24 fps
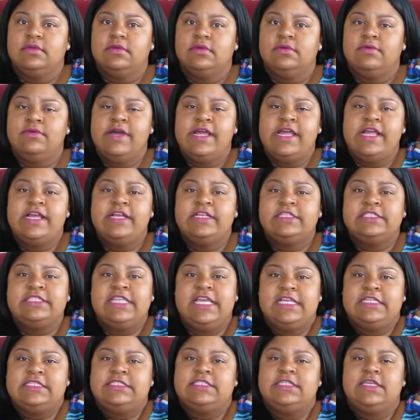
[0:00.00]
Where's
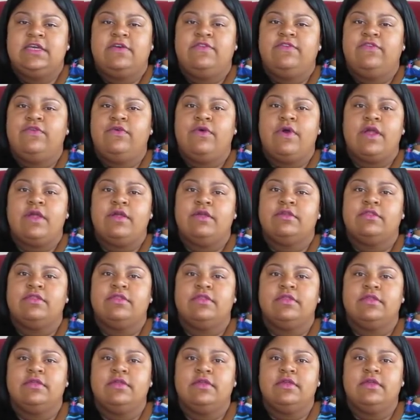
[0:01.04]
that
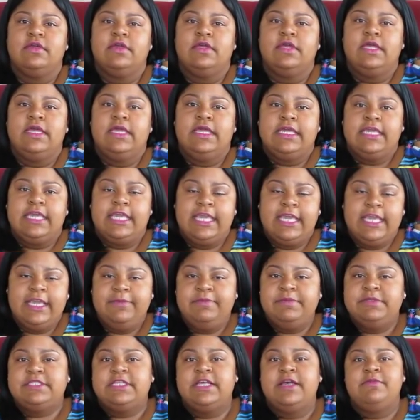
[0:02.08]
self-worth?
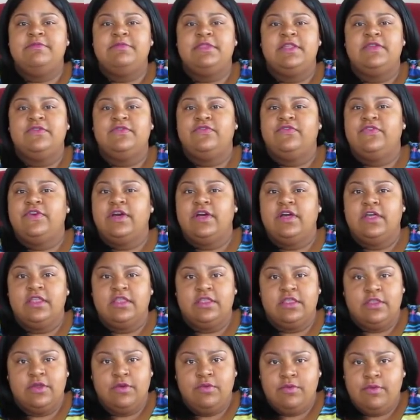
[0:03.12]
Keep something for
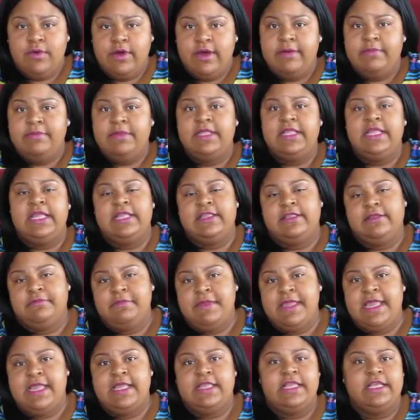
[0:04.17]
the woman and the
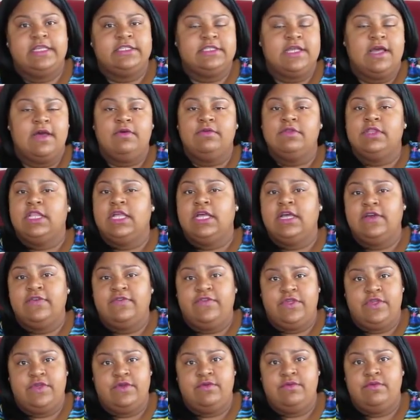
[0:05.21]
man that's going to
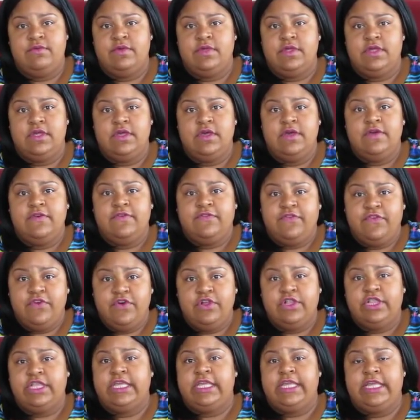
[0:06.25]
love you
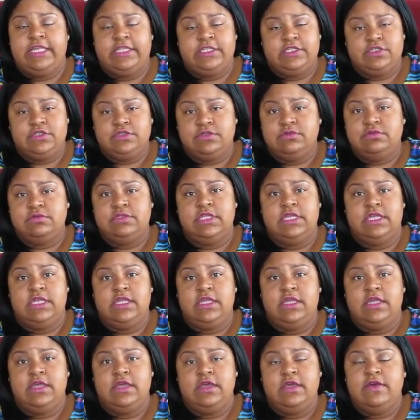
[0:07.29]
fully and truly
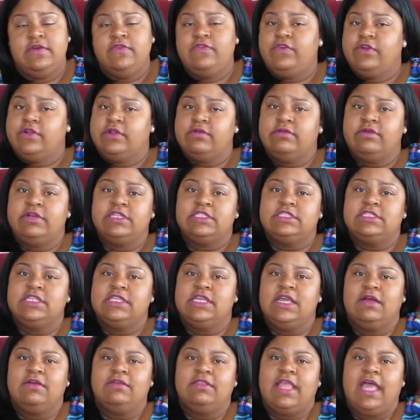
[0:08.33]
for the rest of
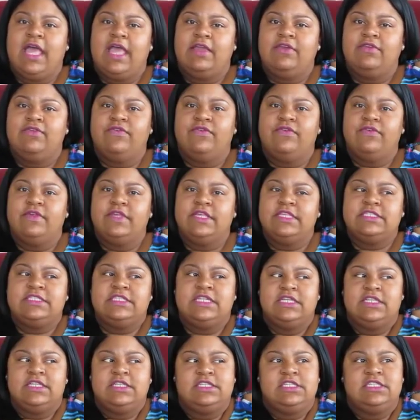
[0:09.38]
your life,
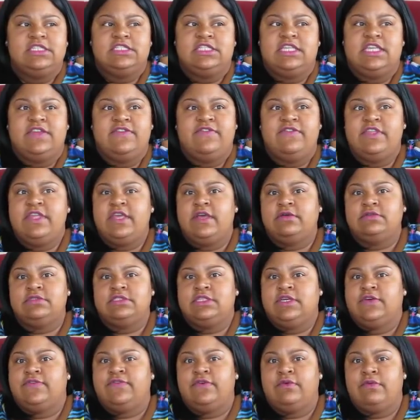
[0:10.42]
instead of just giving
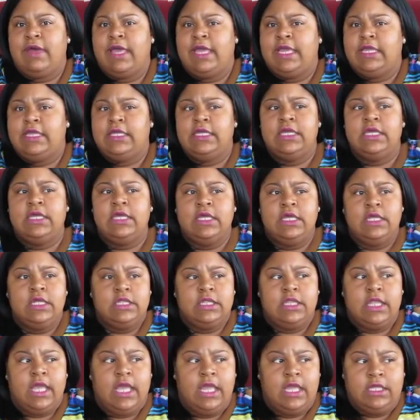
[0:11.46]
yourself away
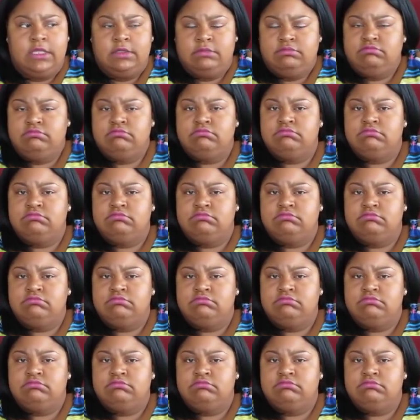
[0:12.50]
like